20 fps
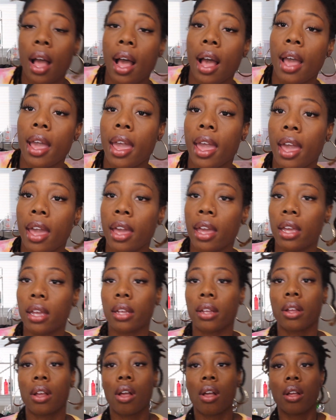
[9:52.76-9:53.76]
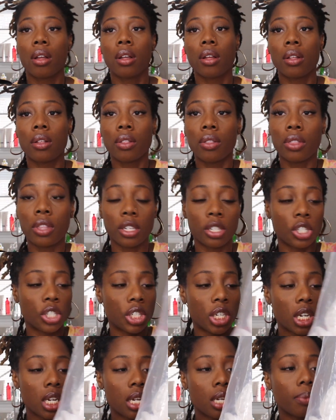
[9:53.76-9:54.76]
I had the
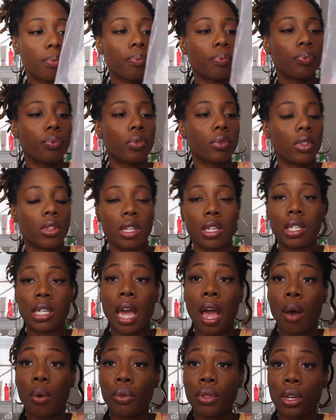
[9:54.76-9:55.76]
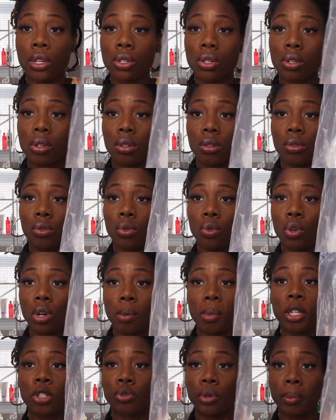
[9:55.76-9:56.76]
sheet, the towel that's going
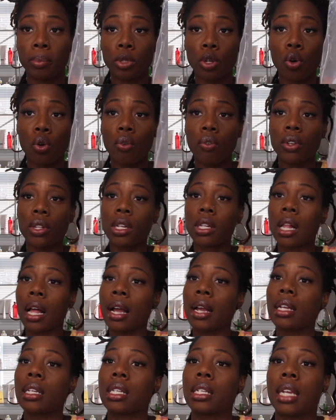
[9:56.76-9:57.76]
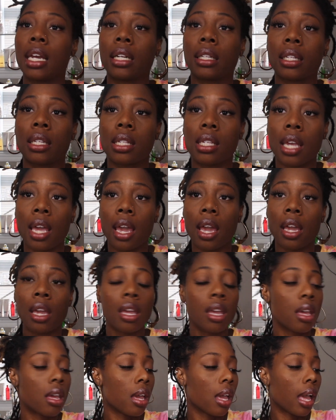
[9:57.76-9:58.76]
to be draped over the client's décolleté,
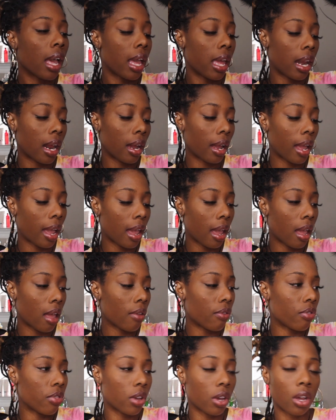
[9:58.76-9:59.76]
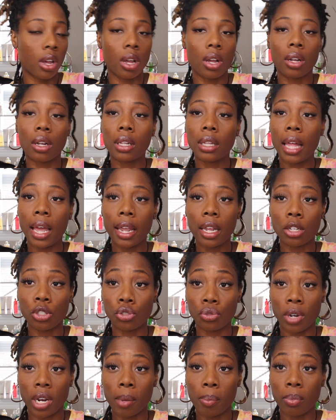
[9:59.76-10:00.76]
and I had the client
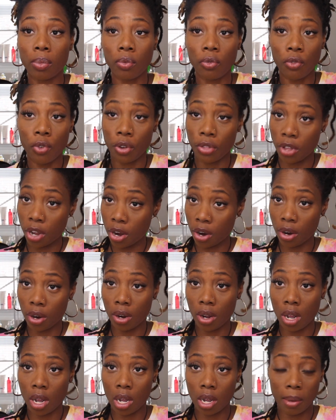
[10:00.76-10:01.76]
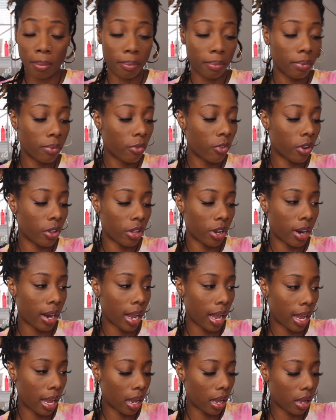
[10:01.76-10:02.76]
drape for their
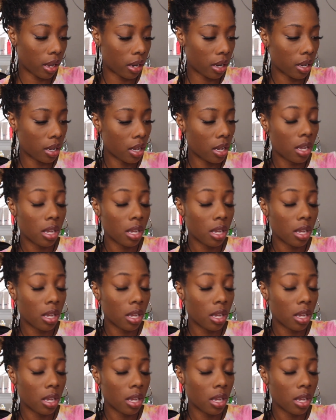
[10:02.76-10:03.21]
head.